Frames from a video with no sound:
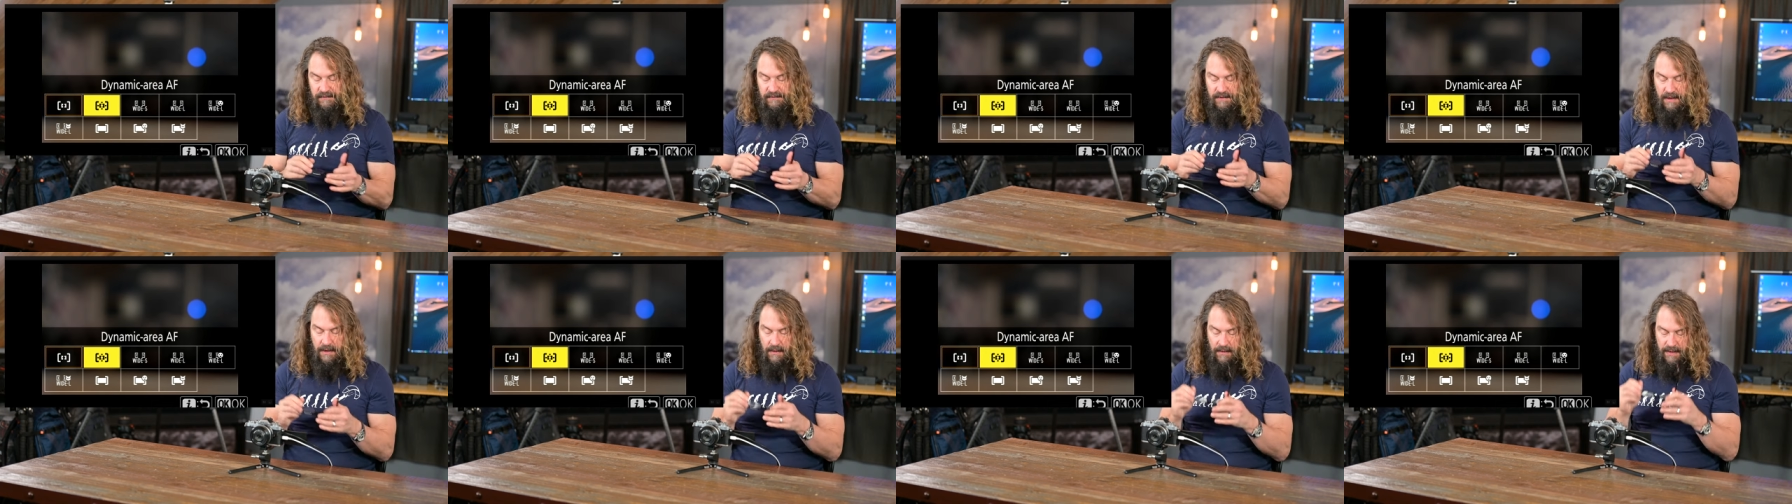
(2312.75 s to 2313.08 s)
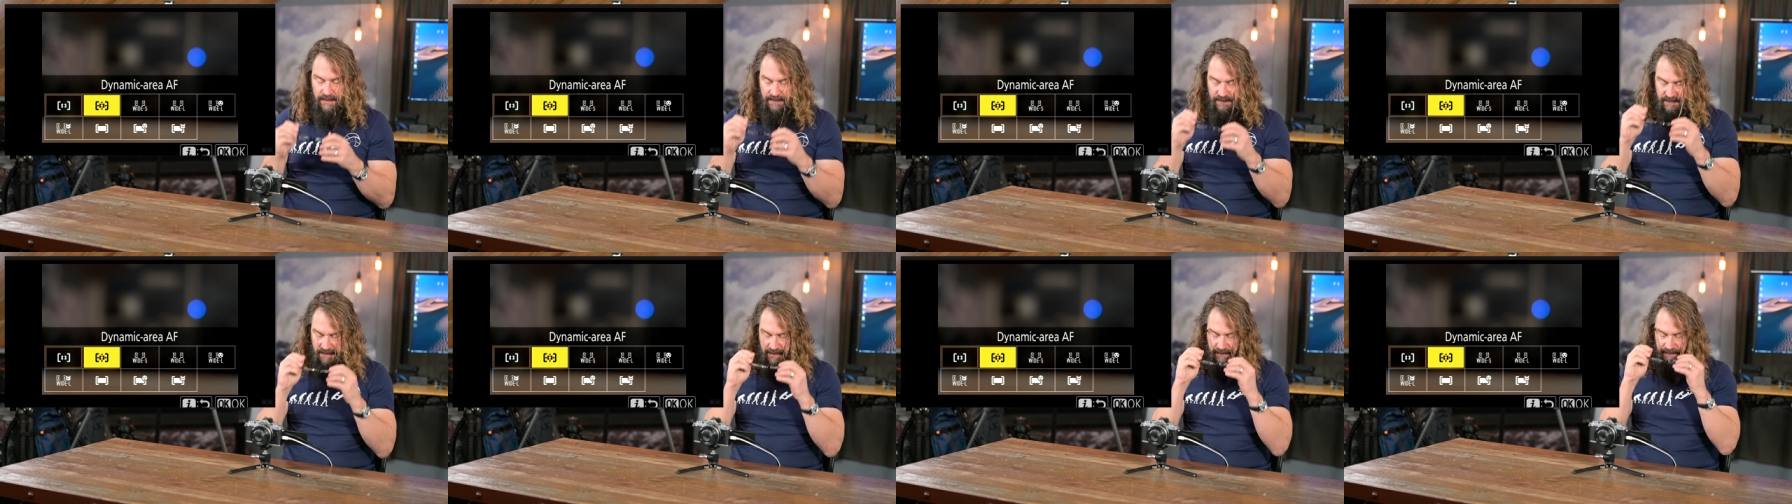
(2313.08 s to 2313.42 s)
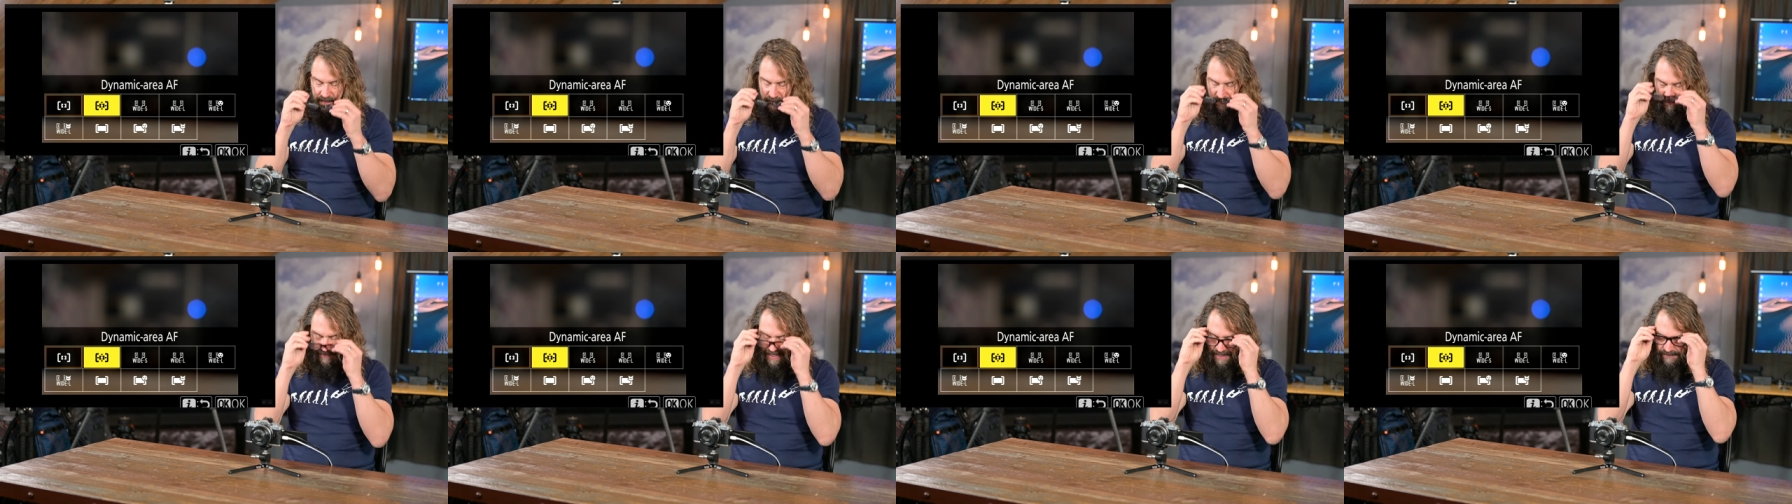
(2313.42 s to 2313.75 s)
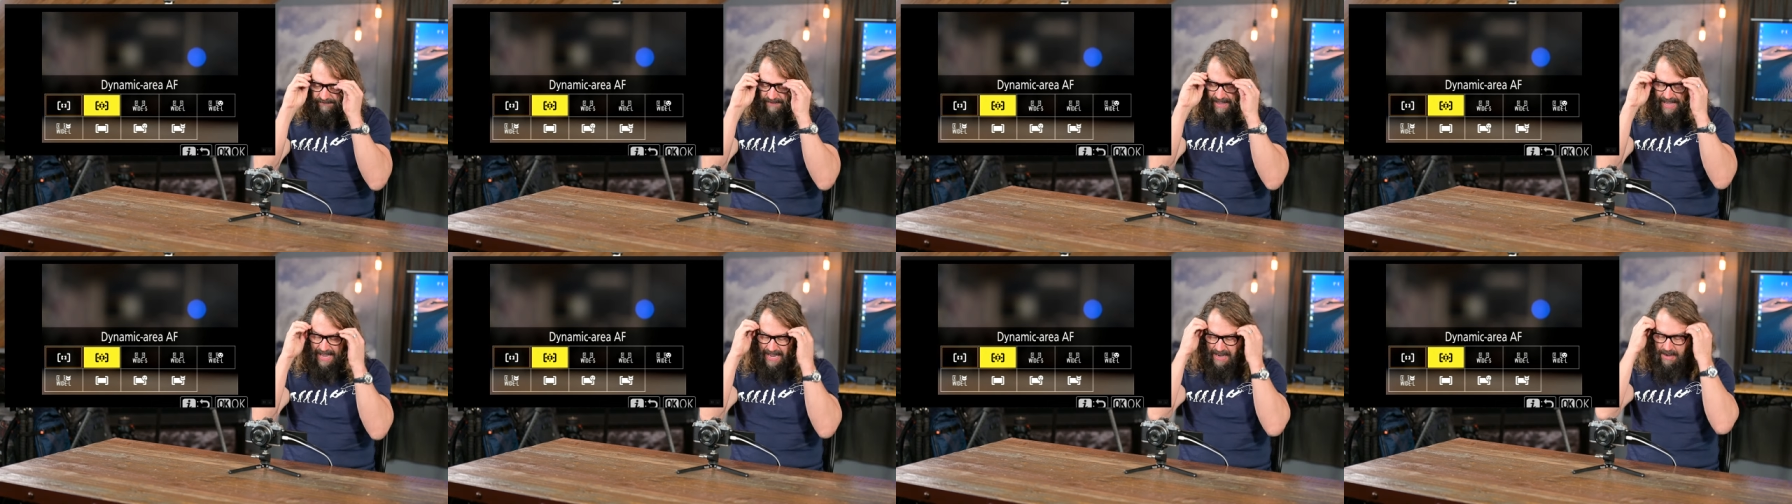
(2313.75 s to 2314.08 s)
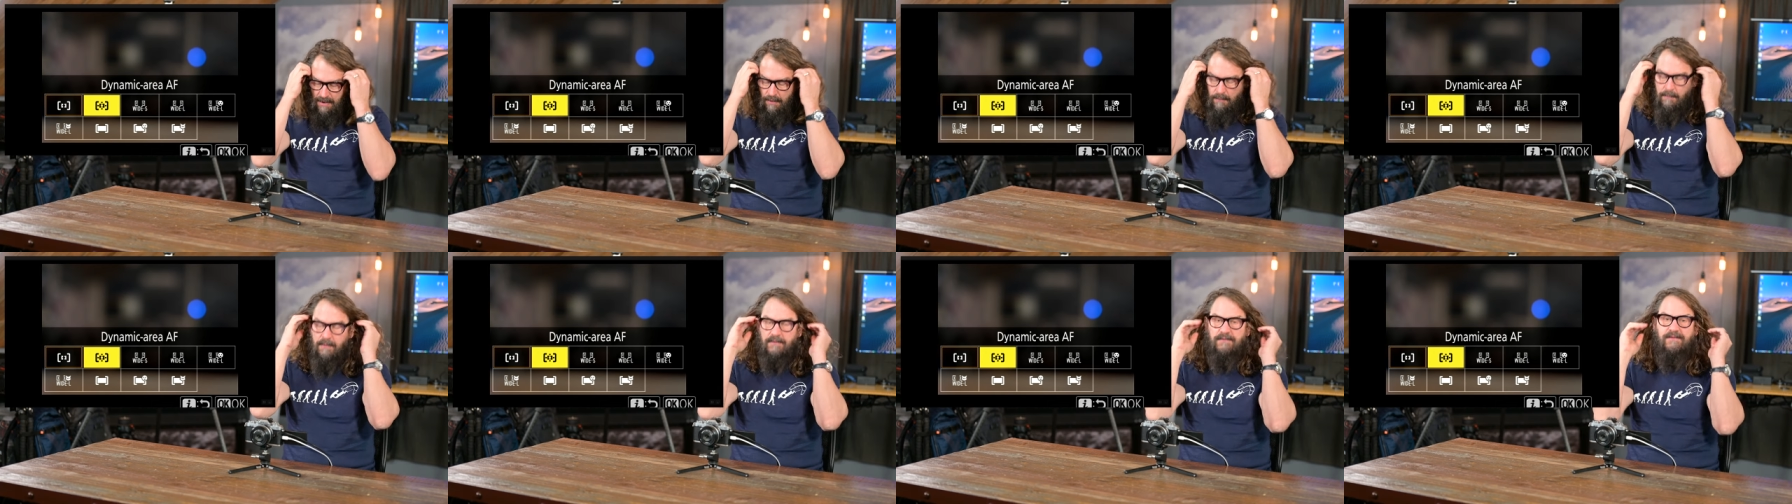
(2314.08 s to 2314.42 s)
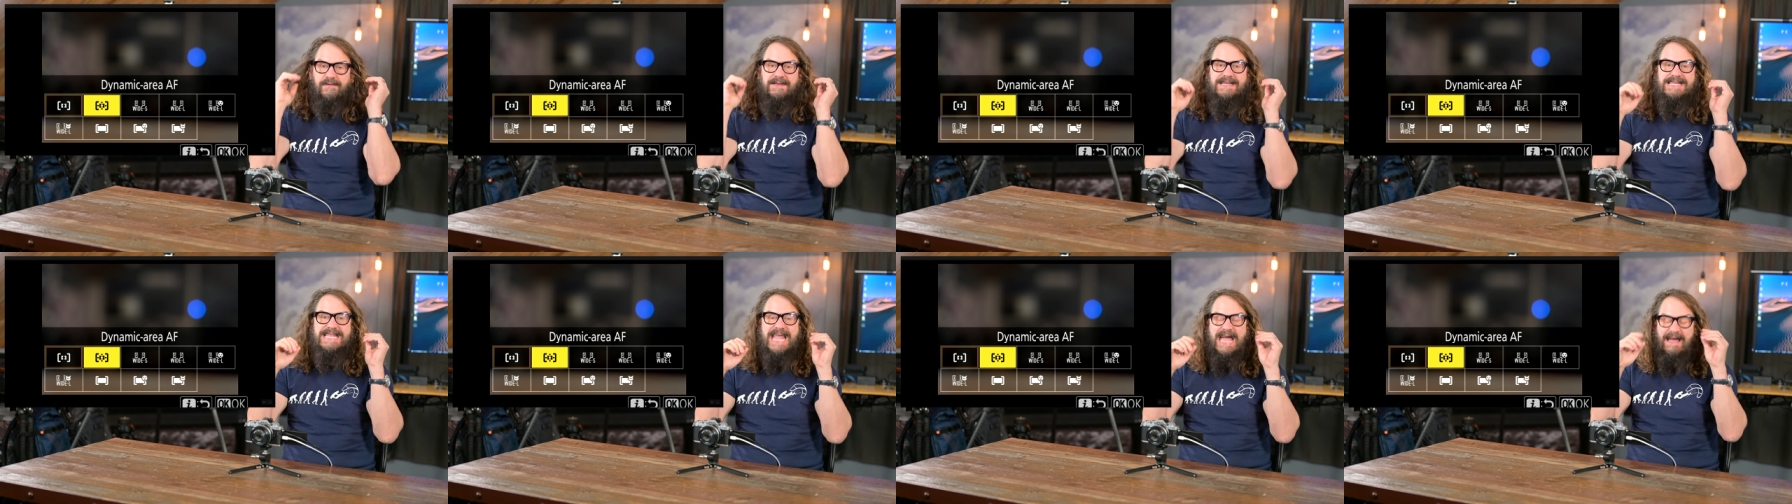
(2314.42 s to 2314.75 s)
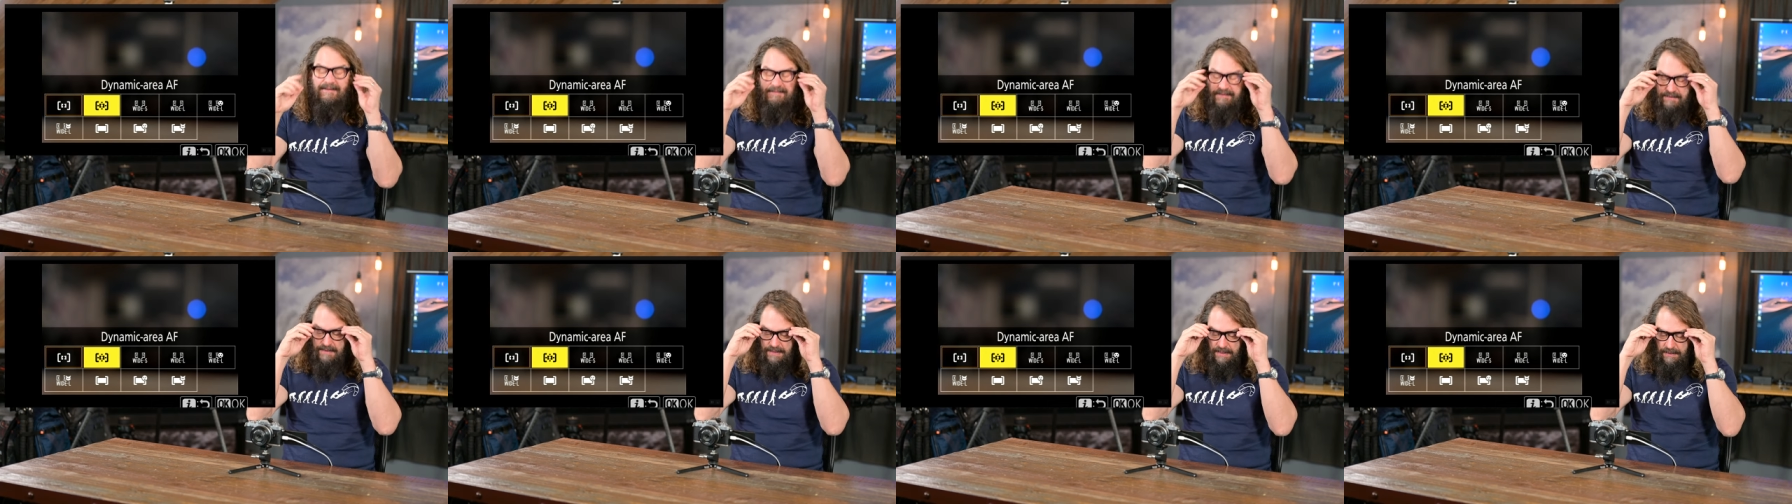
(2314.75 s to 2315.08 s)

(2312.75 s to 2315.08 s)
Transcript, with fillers: So in, in this case, I almost never